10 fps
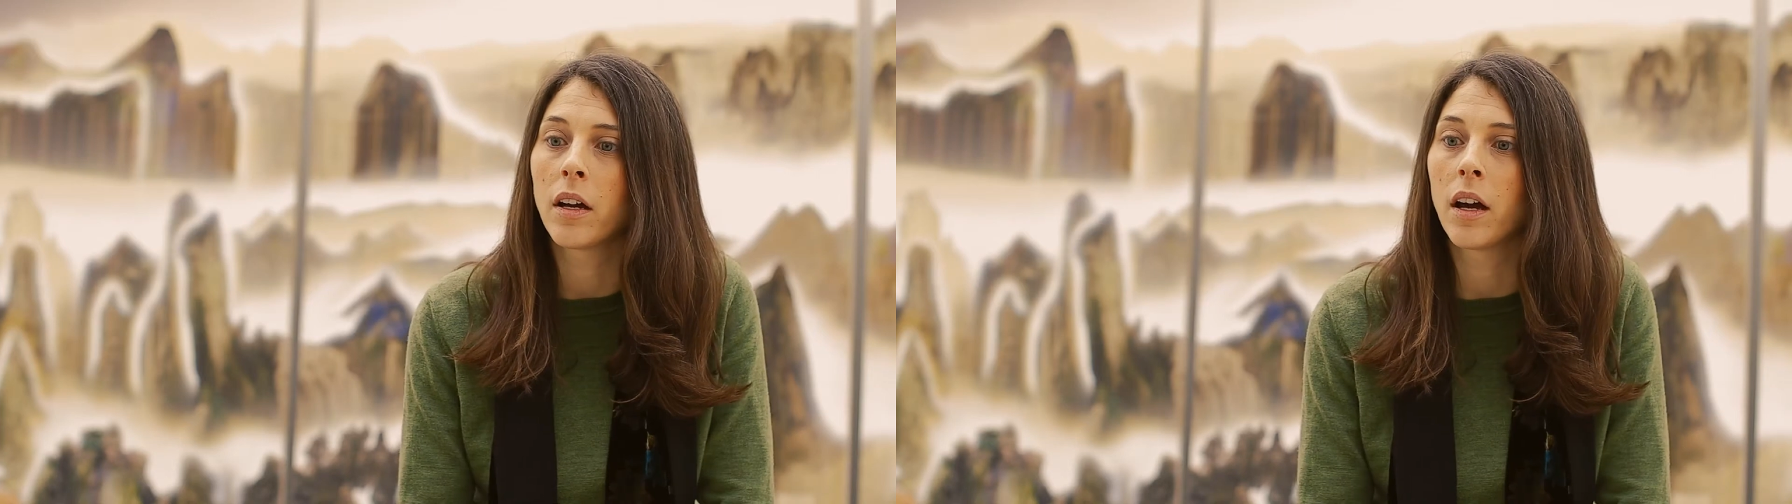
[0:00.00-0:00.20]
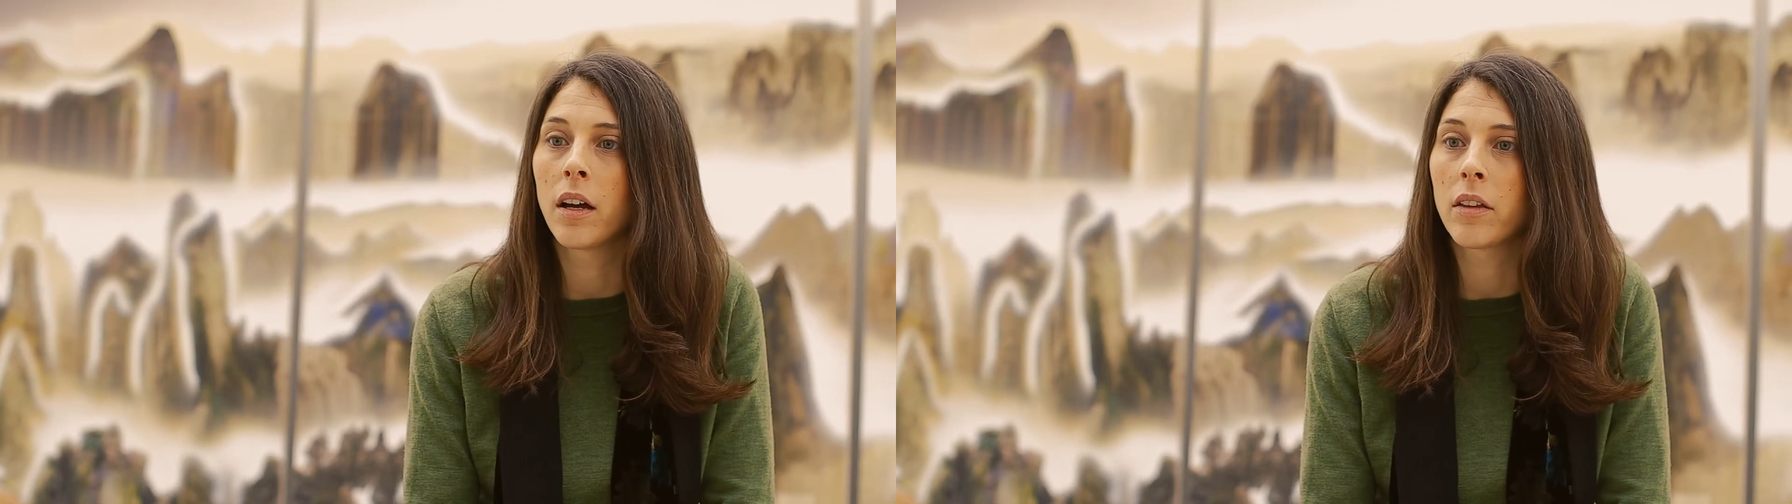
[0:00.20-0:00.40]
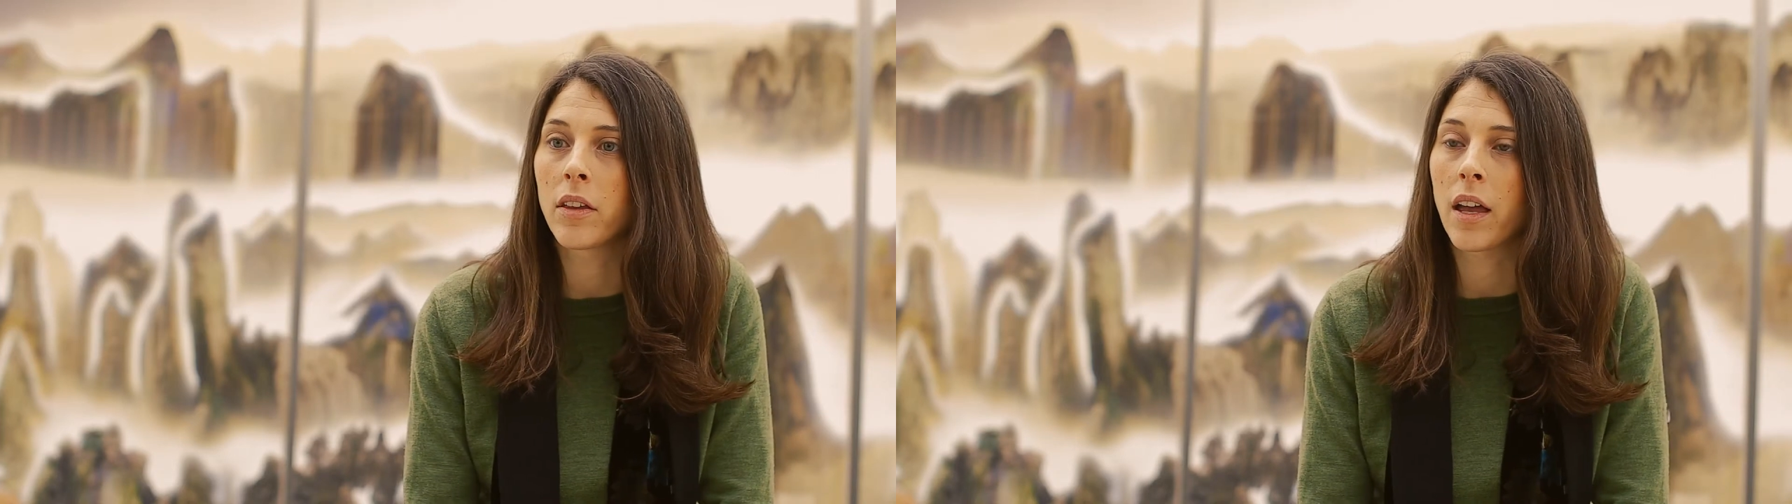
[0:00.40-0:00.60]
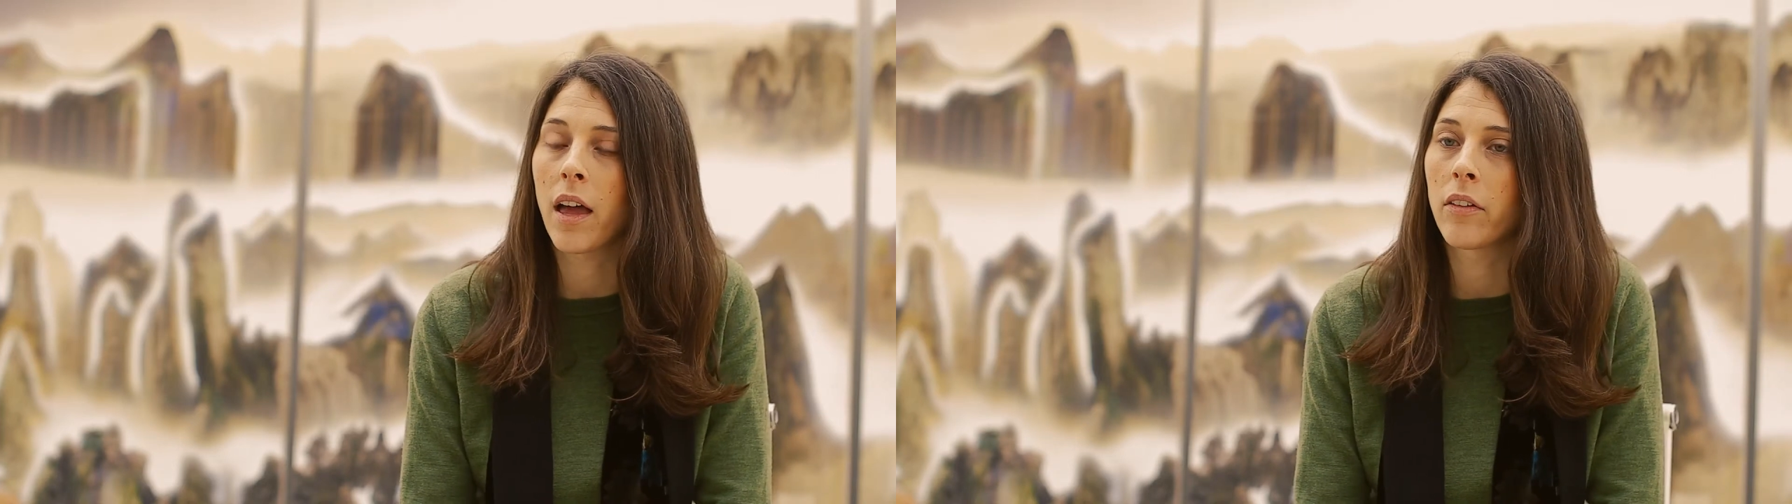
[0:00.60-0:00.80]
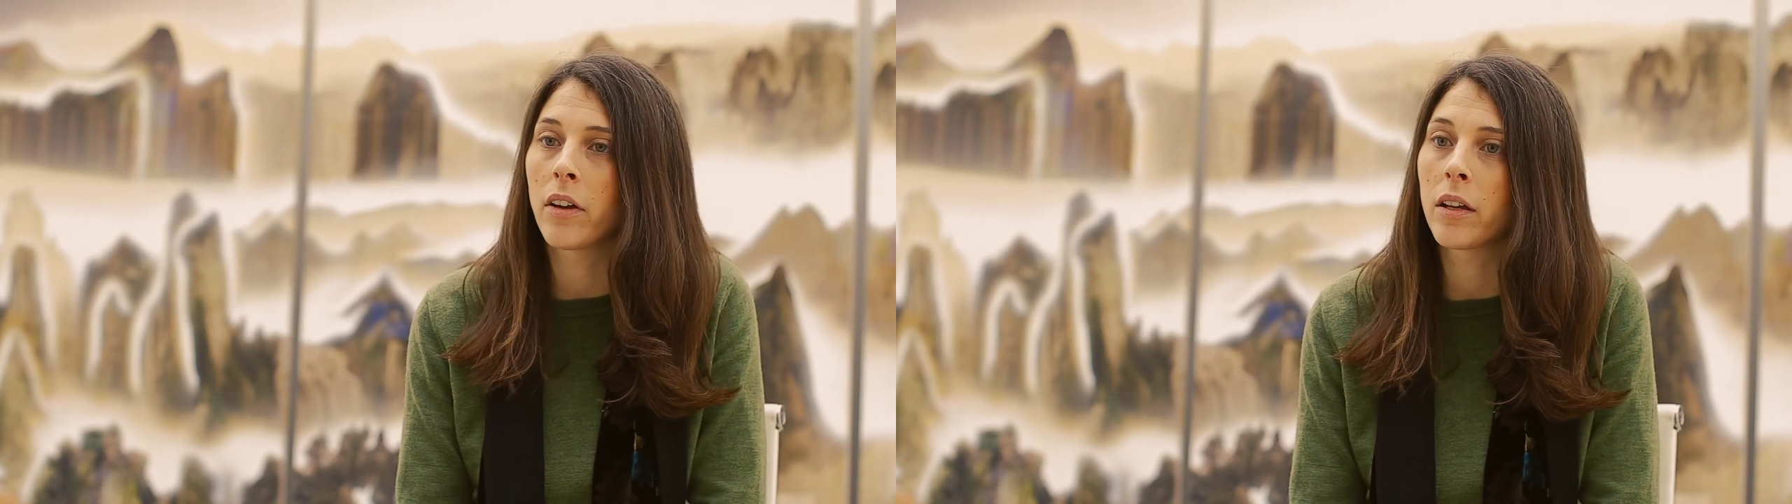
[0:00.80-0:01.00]
the
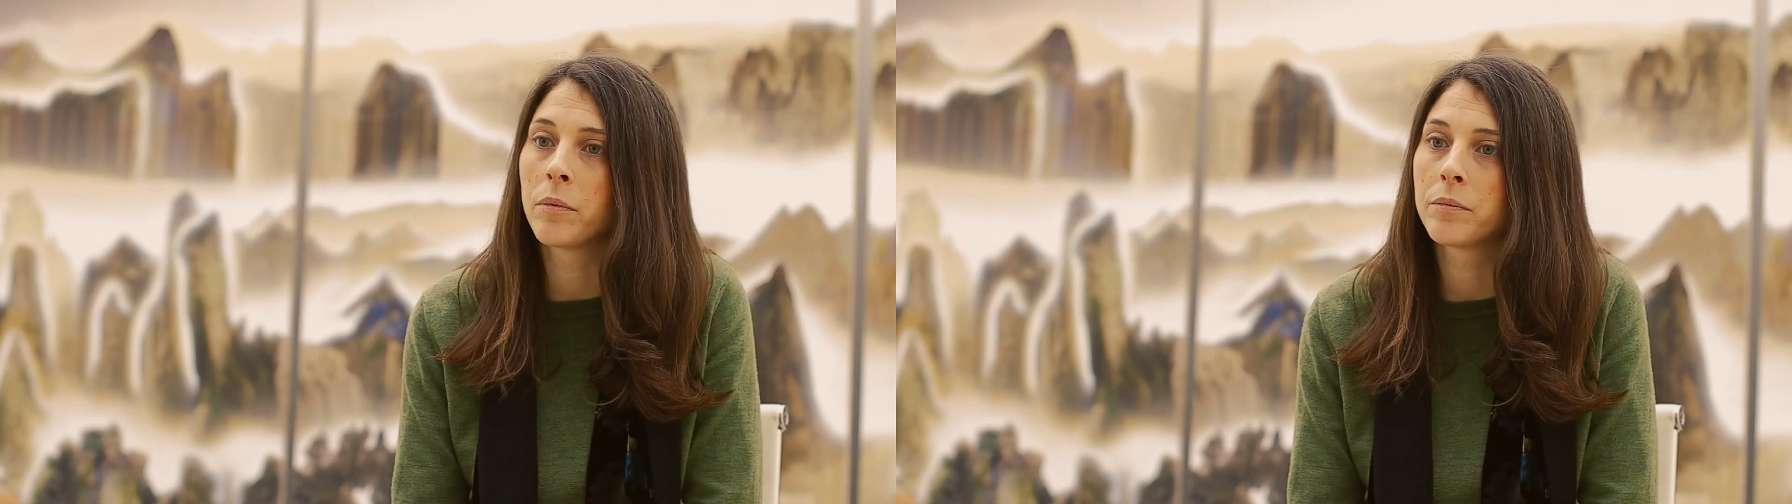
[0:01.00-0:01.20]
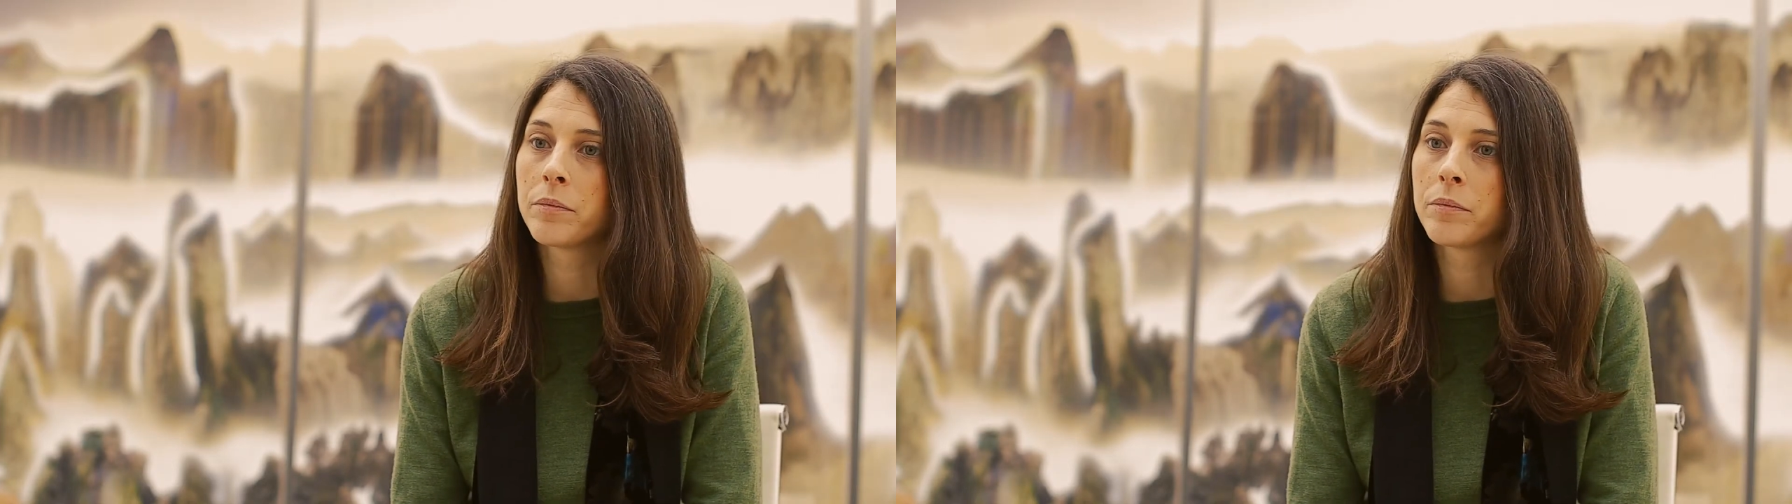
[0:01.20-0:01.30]
gallery.